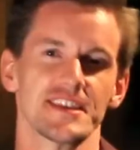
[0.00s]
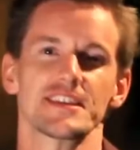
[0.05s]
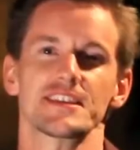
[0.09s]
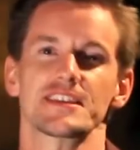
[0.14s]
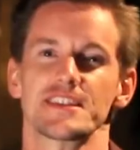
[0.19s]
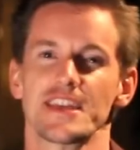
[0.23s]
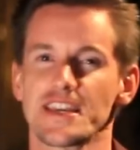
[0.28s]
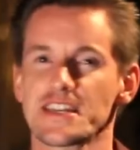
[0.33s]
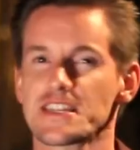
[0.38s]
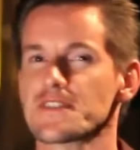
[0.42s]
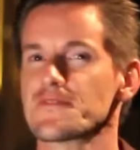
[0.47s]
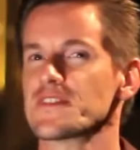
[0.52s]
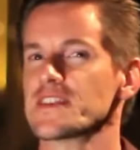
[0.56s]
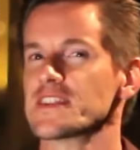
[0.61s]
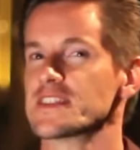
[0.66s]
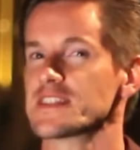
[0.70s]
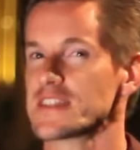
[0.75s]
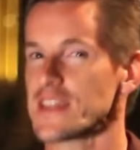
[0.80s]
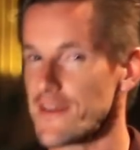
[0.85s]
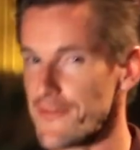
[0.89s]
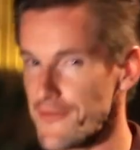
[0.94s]
distinctively
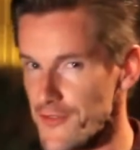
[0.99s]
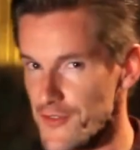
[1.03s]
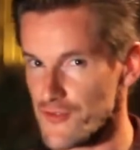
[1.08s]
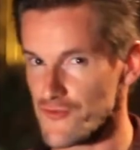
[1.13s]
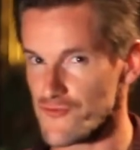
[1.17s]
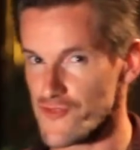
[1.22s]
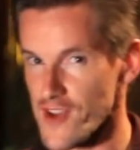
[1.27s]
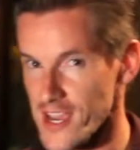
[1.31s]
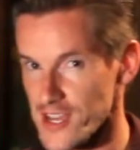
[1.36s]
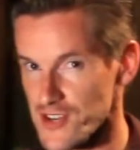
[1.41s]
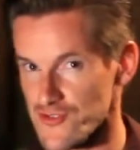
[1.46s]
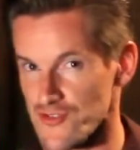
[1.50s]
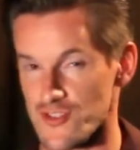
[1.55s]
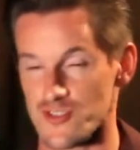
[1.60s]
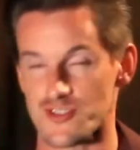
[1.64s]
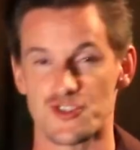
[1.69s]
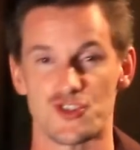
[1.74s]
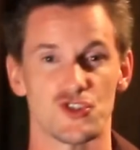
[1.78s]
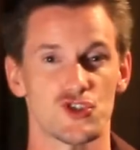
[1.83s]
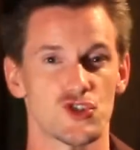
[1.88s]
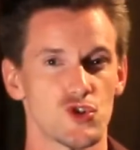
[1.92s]
different
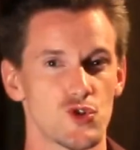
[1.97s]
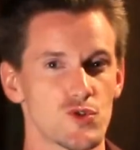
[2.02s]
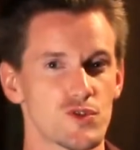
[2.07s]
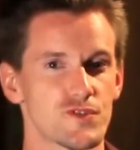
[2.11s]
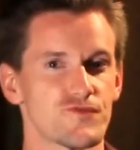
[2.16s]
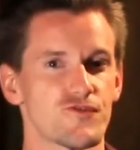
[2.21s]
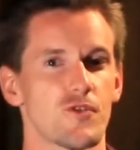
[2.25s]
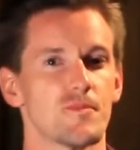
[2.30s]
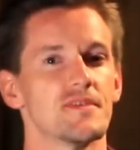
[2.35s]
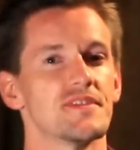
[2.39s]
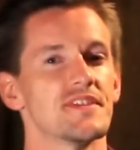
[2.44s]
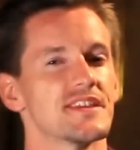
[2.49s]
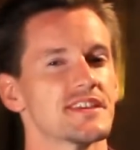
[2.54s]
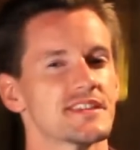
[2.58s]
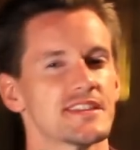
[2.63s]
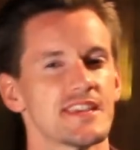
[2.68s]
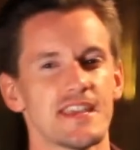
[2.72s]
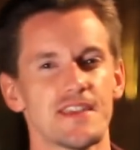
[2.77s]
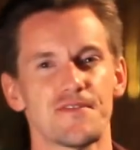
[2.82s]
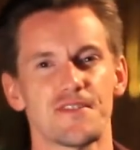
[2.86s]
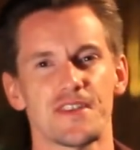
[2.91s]
restaurants to choose from in
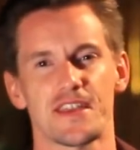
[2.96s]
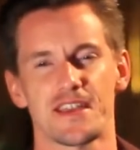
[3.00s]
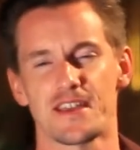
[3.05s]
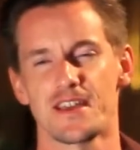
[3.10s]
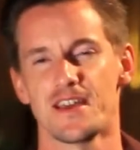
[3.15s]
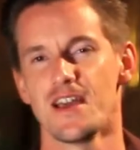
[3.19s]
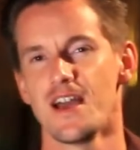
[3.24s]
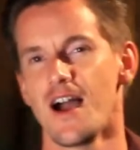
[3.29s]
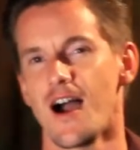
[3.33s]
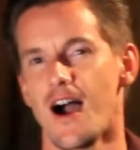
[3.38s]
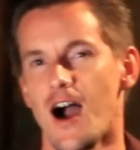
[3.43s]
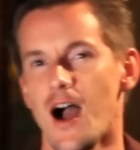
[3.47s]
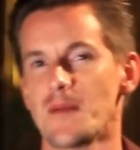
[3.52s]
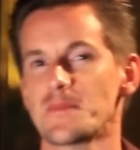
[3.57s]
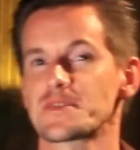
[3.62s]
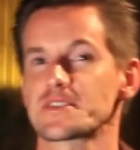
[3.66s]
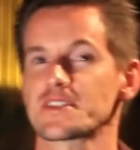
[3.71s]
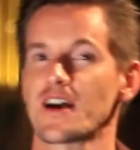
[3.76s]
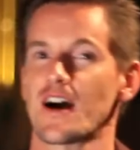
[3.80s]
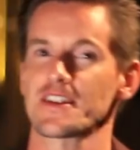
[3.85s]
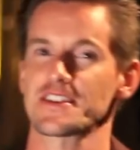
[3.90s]
this evening.
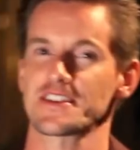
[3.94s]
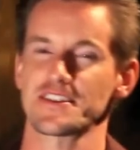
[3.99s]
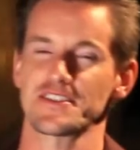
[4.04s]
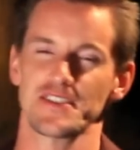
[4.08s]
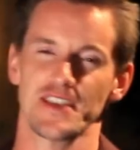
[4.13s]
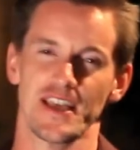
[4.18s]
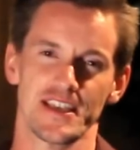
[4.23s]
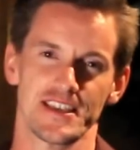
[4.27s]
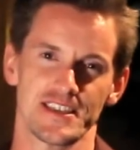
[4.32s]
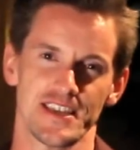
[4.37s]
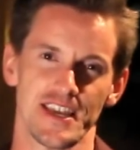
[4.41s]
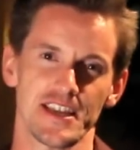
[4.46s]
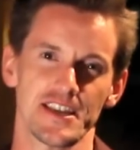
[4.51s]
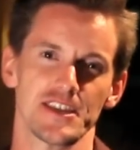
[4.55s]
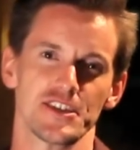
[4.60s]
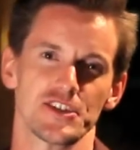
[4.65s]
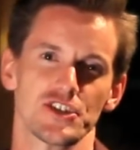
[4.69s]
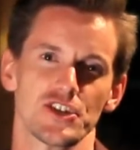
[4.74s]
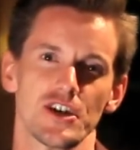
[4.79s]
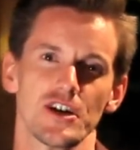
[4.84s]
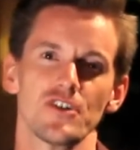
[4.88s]
I'm starting at their
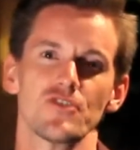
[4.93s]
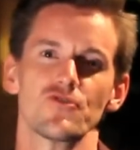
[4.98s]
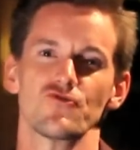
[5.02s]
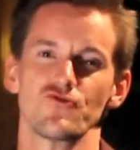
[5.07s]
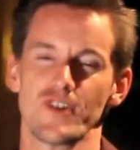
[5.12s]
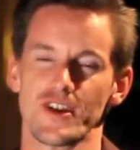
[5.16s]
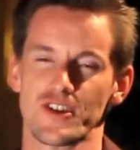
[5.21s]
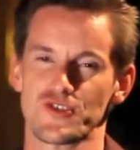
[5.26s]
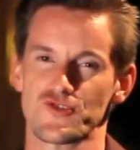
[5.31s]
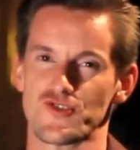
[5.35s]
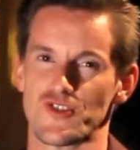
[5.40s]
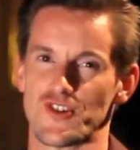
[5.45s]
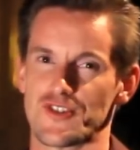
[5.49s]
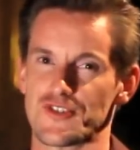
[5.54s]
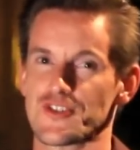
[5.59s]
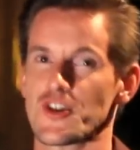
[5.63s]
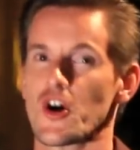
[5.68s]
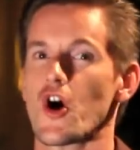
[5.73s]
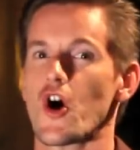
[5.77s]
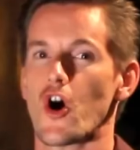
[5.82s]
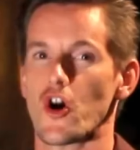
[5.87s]
signature
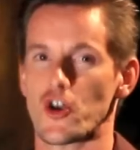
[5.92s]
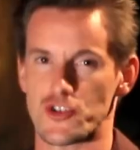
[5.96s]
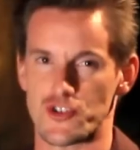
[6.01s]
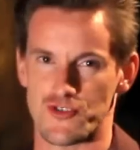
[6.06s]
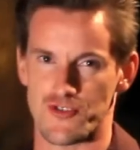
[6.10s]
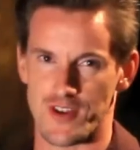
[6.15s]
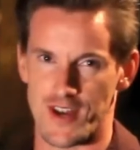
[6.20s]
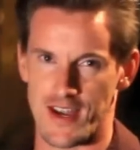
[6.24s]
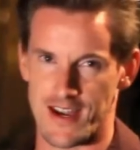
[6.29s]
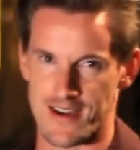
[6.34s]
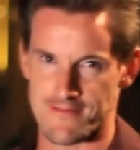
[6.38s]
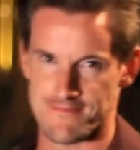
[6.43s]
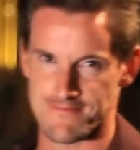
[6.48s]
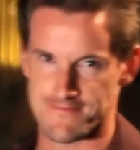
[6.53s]
restaurant, Ostra.